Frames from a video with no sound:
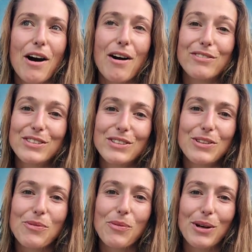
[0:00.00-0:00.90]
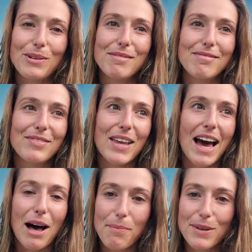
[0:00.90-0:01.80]
often what
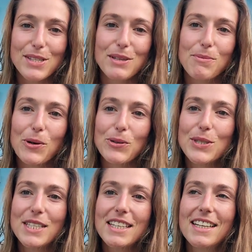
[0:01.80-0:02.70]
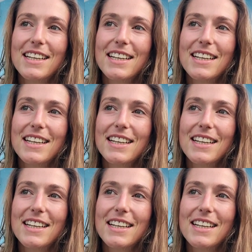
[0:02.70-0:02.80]
help us the most.